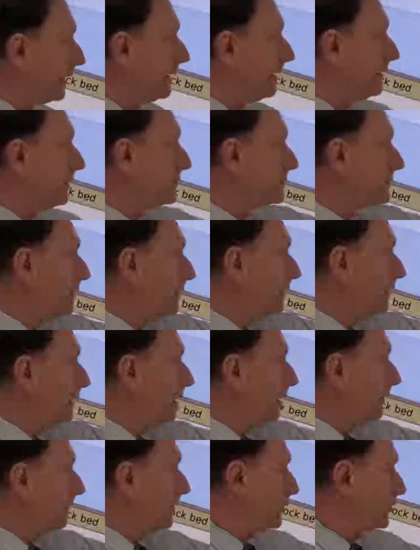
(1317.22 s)
days
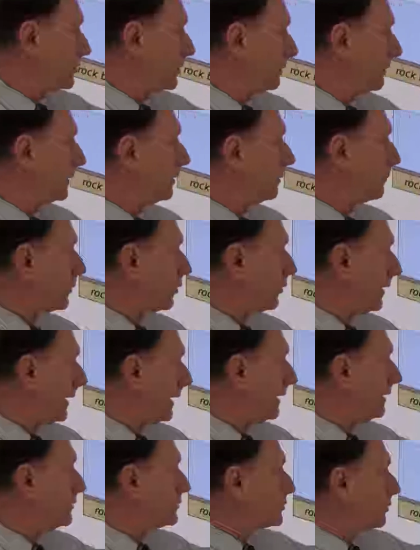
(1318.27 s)
of the terminal
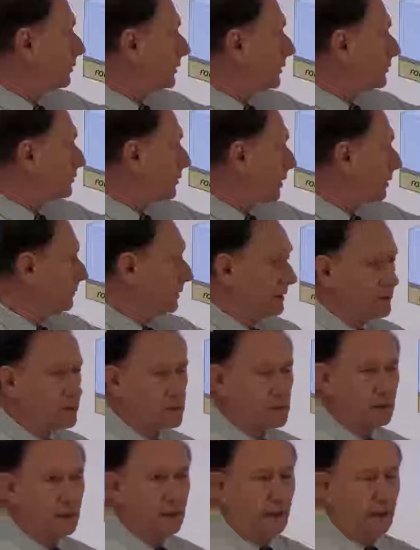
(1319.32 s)
moraines or the
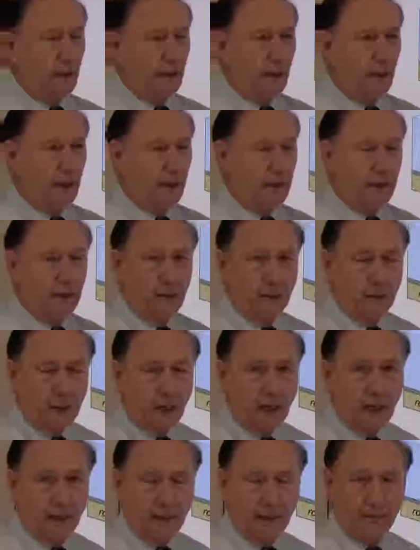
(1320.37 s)
drumlins, and you
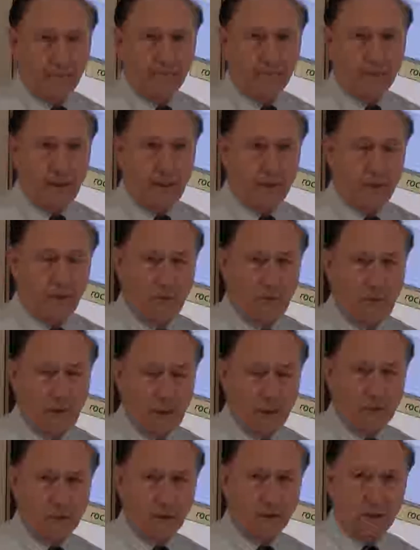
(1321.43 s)
got it. Then you've
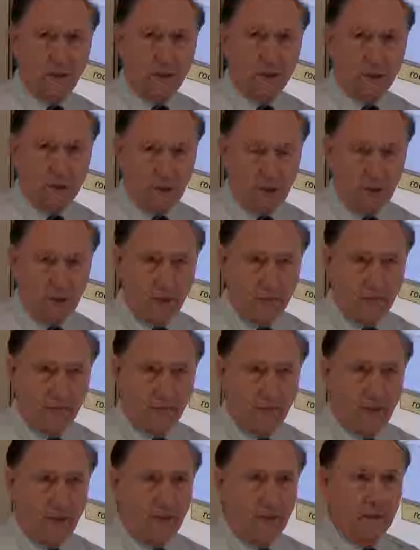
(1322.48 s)
basically
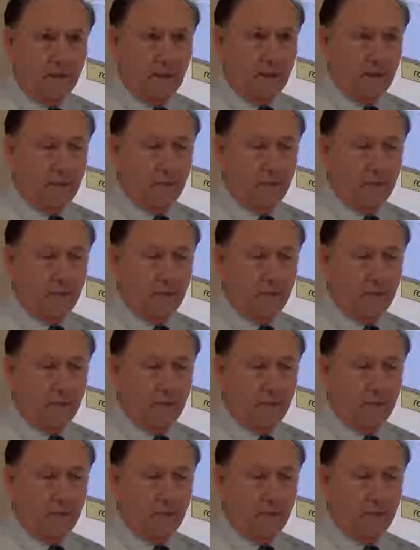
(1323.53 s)
shown that